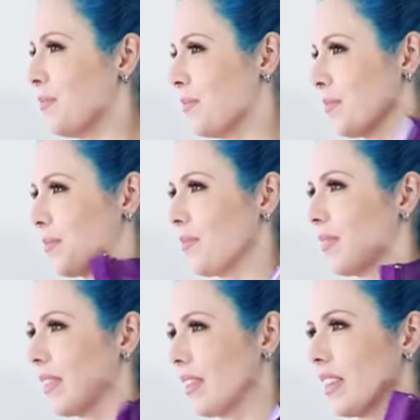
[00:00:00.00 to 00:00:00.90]

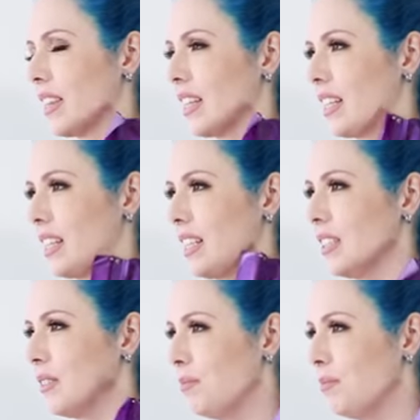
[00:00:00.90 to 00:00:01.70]
[no speech]